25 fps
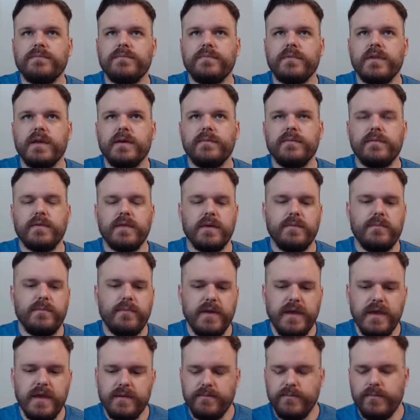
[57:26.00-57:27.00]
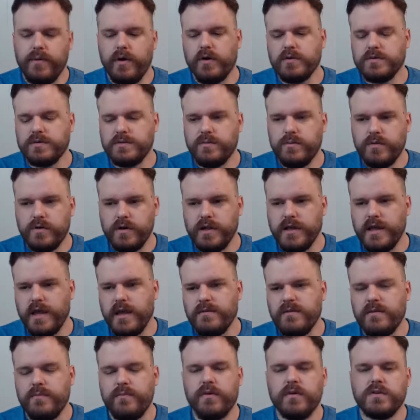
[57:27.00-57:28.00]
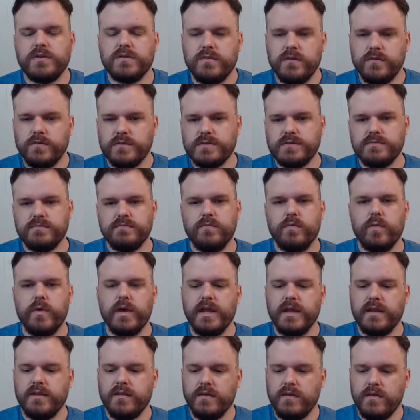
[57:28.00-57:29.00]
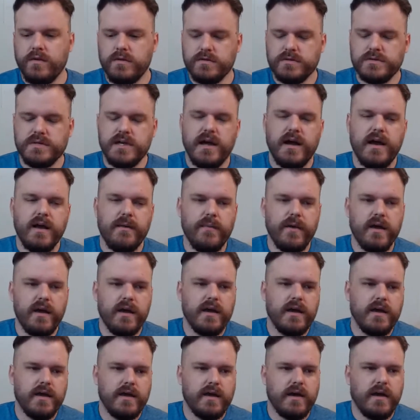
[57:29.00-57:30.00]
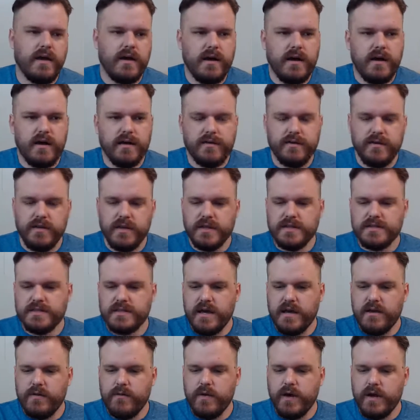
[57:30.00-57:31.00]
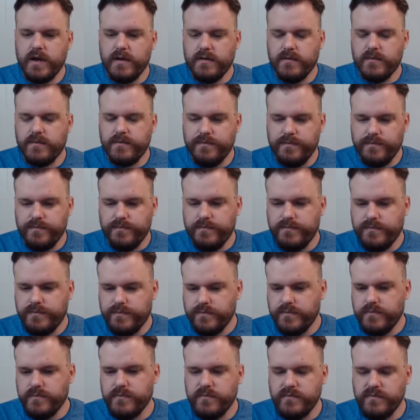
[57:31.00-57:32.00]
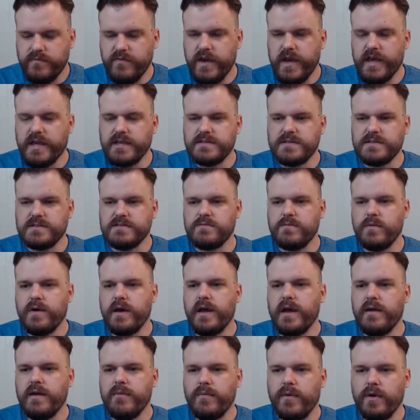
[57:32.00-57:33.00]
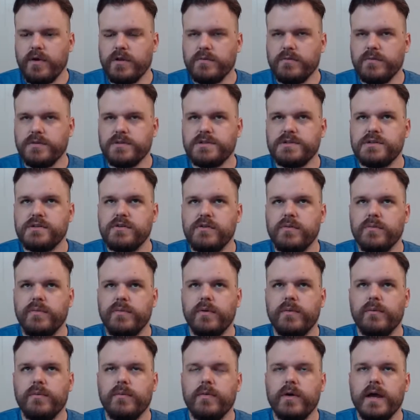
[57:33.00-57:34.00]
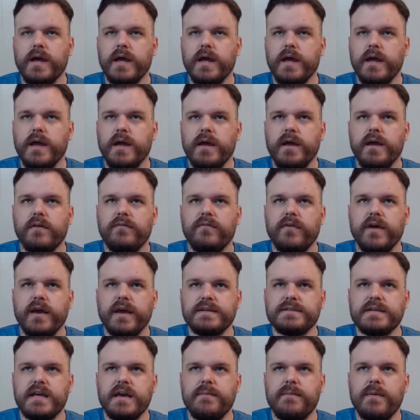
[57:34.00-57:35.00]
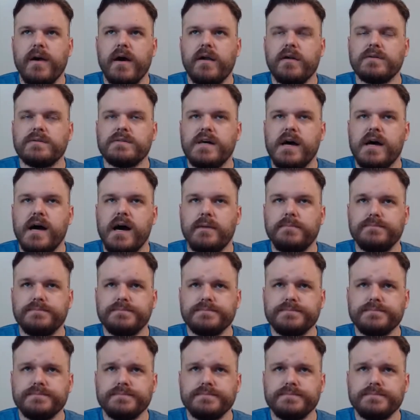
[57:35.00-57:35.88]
They beat Baltimore in a game that Baltimore was winning the whole time. Things kind of went Vegas's way, and Baltimore just couldn't put them away. Vegas came out on top.